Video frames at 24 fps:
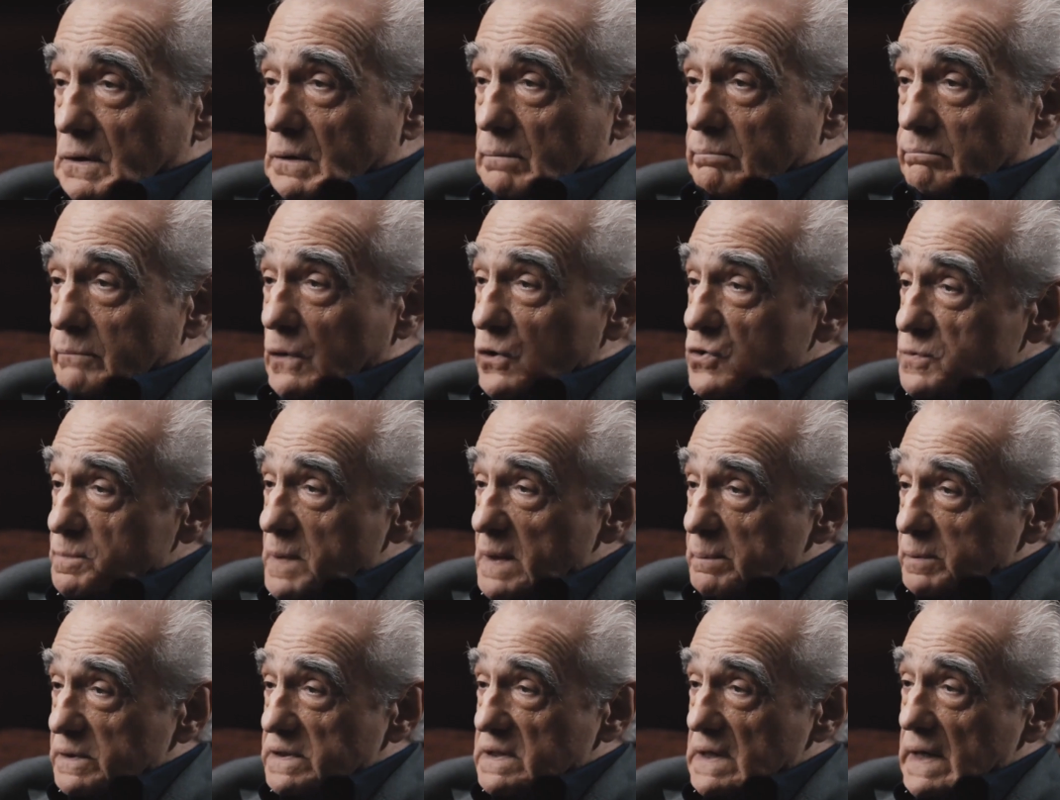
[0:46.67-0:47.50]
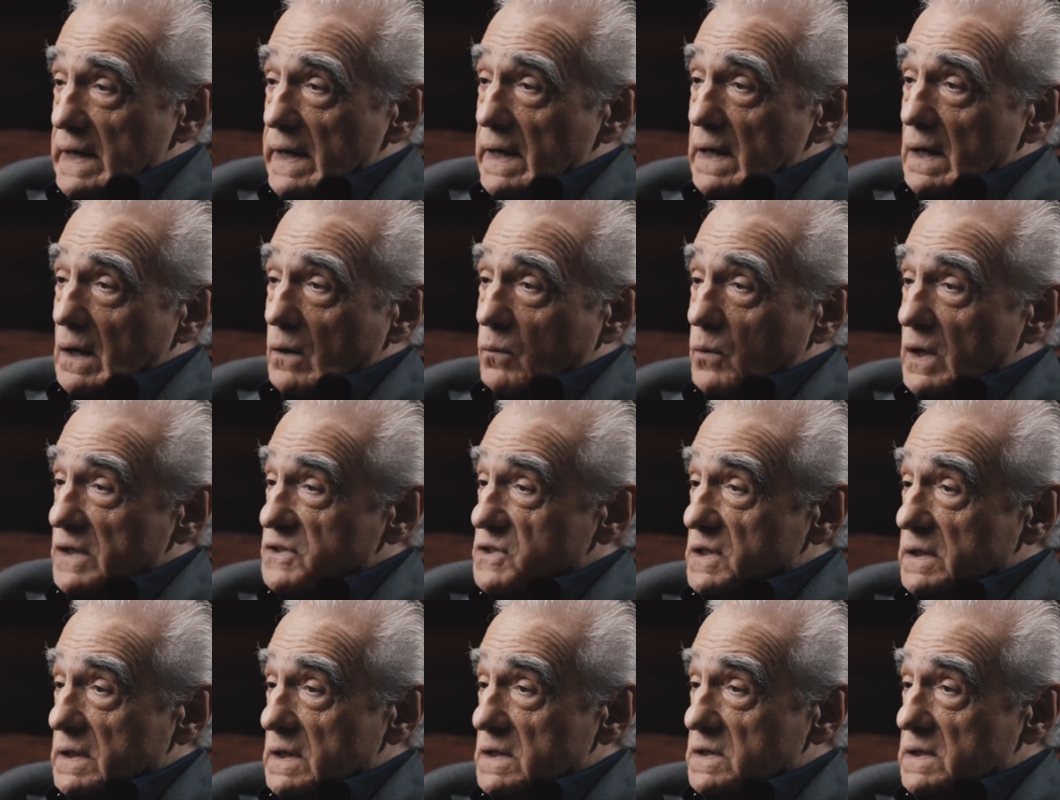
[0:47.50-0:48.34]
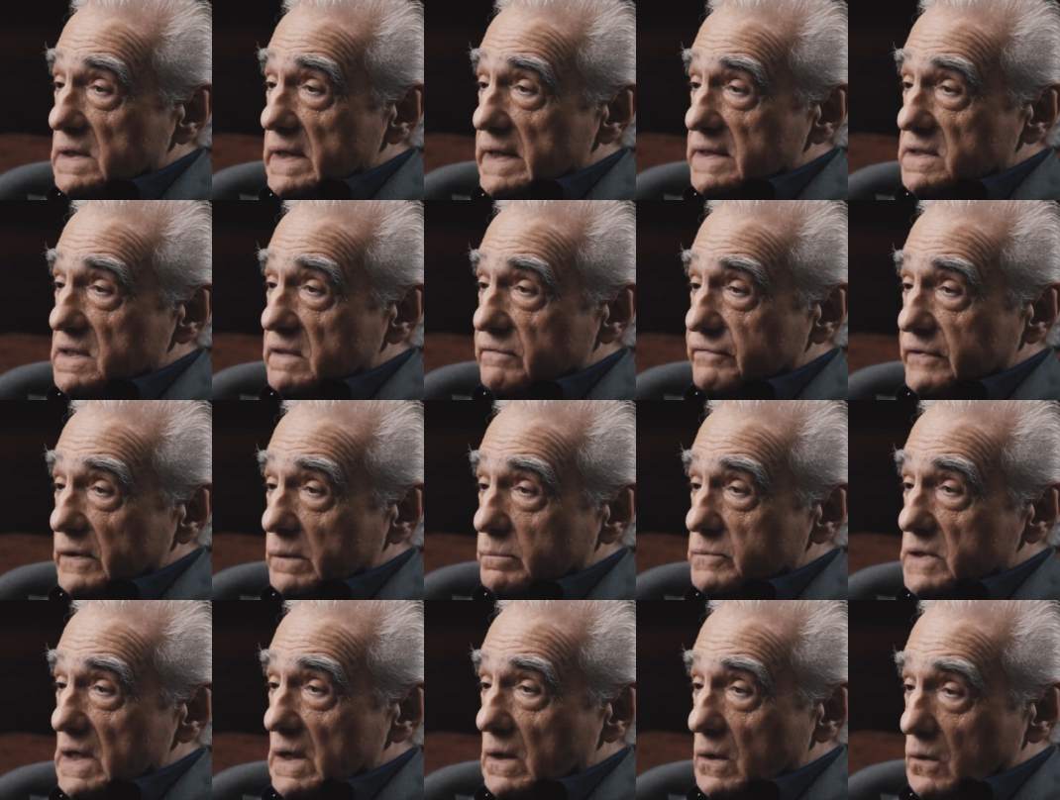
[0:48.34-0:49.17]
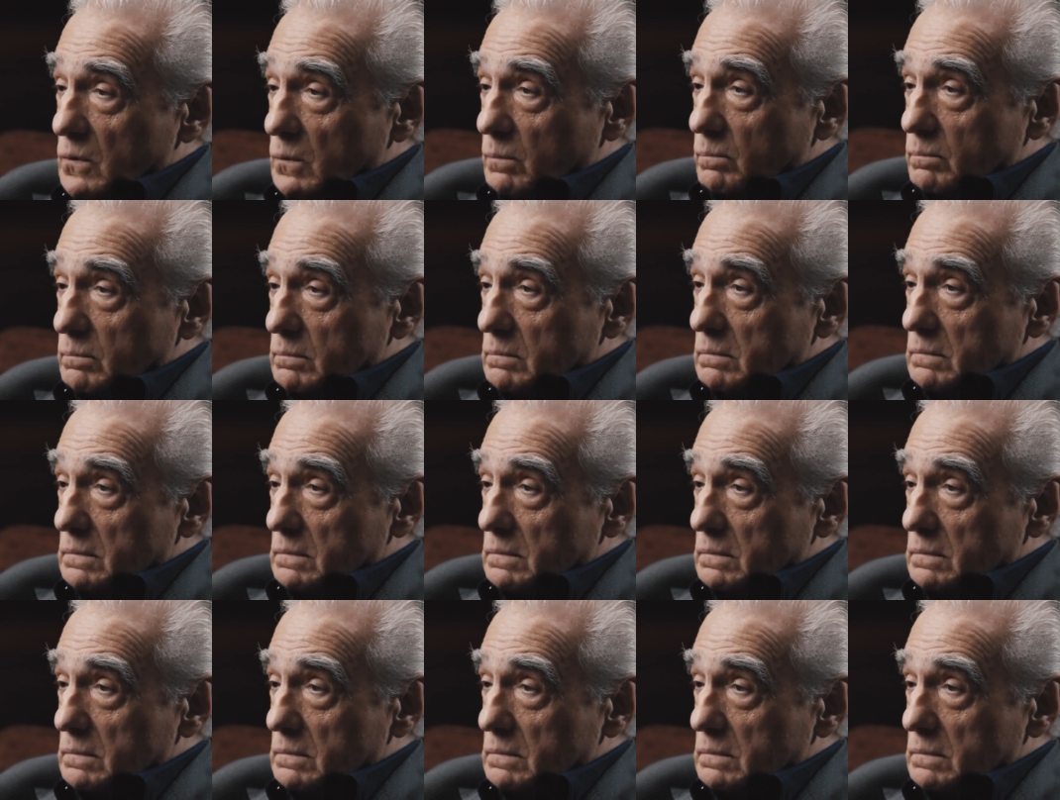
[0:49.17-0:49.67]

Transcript: Most people today are watching these classic films at home